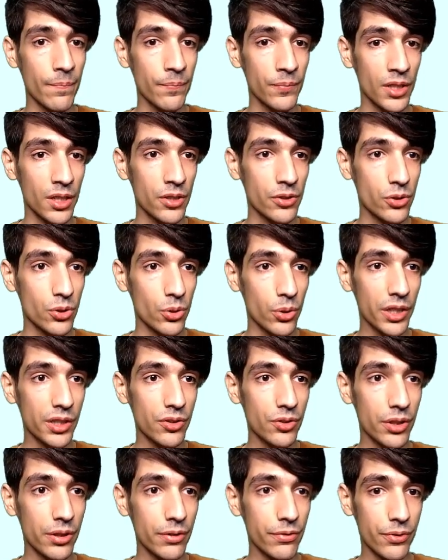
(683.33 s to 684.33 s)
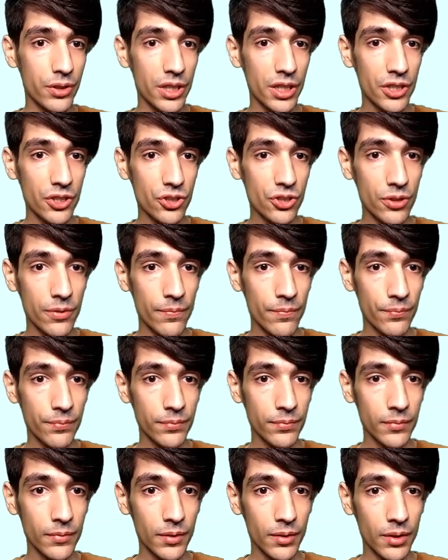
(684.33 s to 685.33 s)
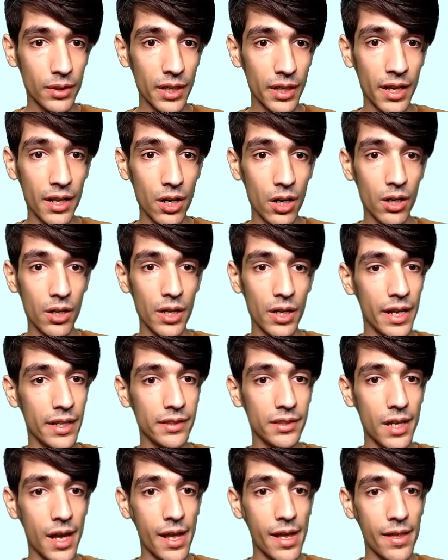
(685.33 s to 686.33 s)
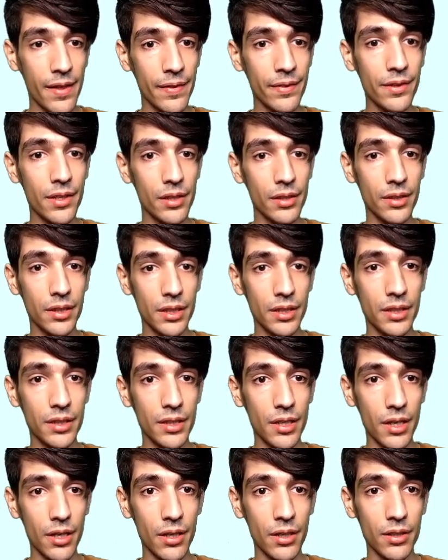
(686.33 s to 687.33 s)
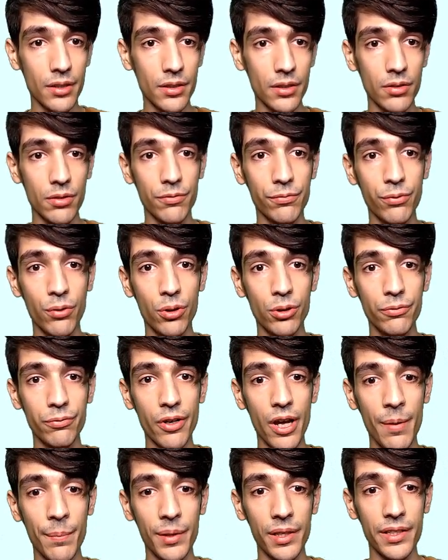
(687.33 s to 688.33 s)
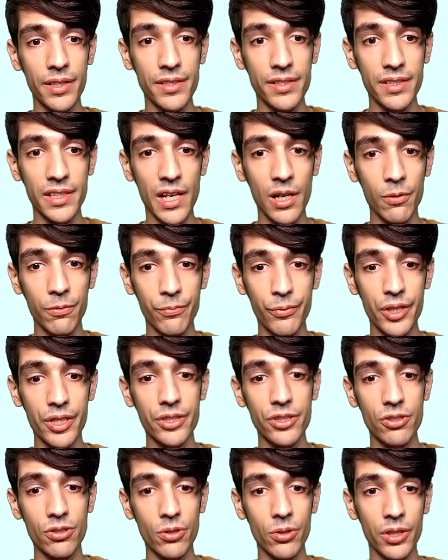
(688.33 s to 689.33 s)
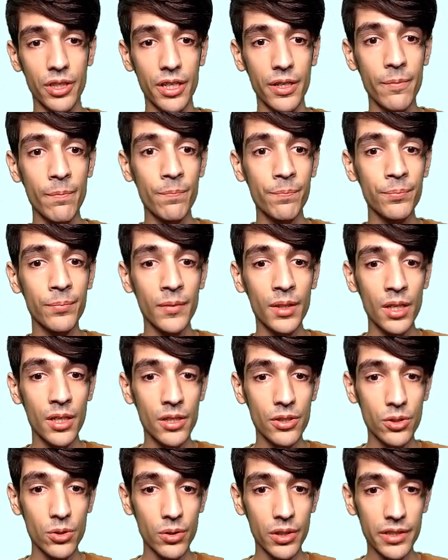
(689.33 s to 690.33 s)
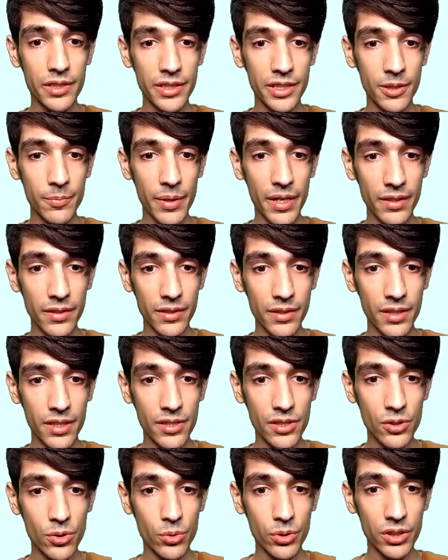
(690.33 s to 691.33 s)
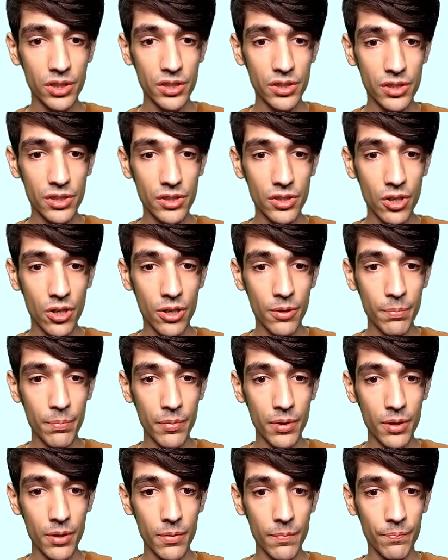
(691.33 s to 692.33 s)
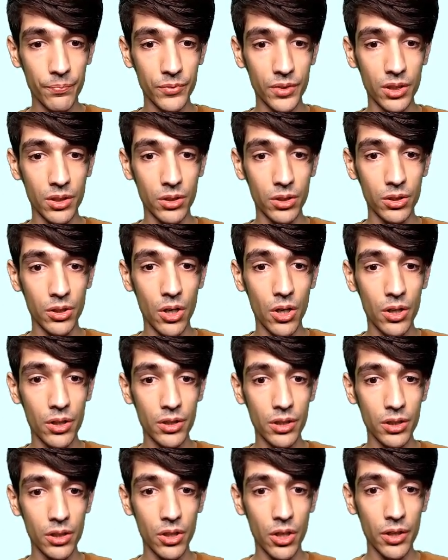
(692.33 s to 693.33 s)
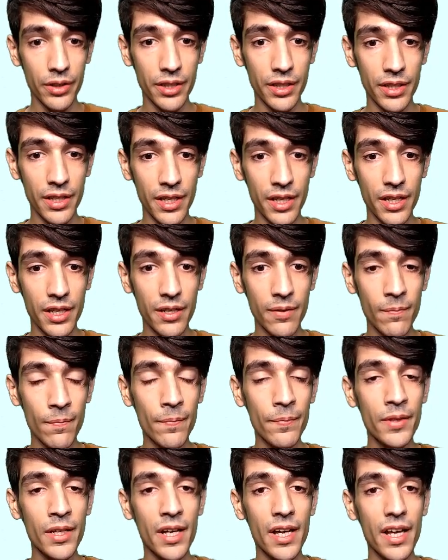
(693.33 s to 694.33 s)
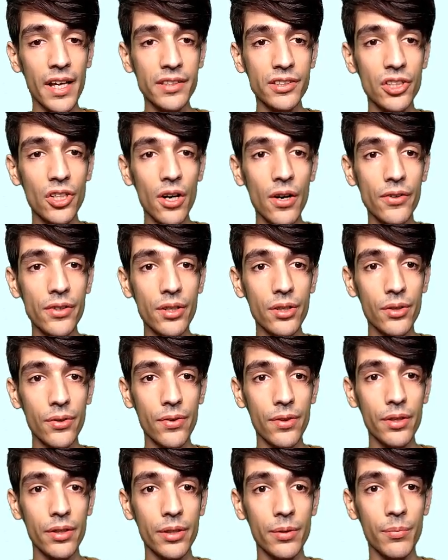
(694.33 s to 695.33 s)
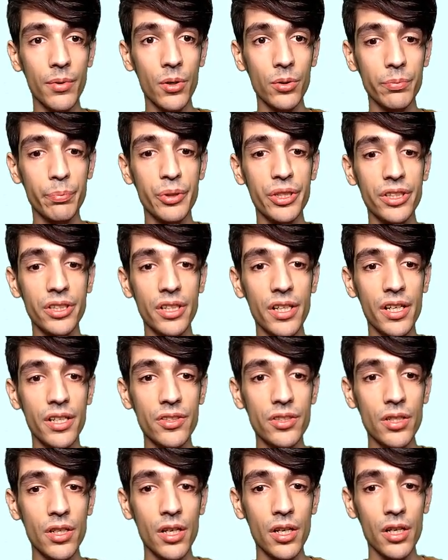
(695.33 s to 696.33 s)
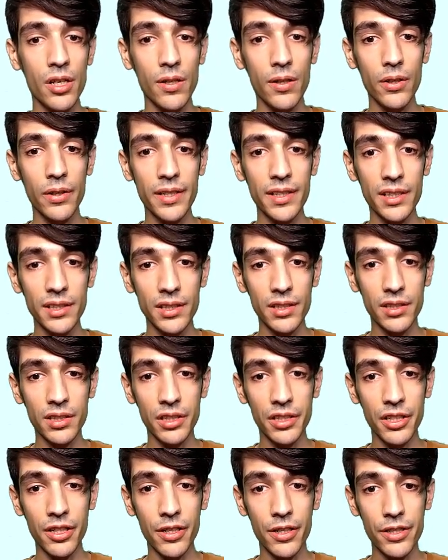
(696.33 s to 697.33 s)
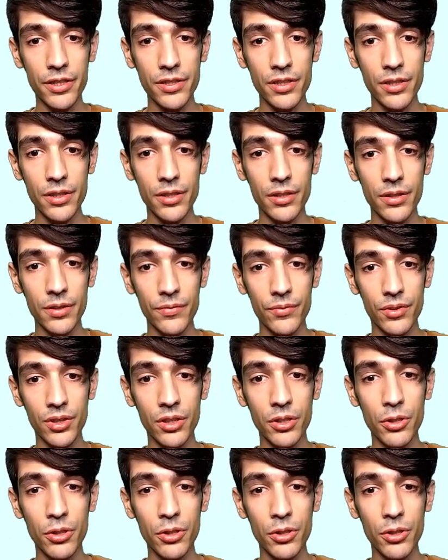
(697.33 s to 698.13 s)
So hit refresh, and the font family is now fixed. Okay, so let's get back to this. So this is our login in, and the other thing about BTNs, look at the cursor. The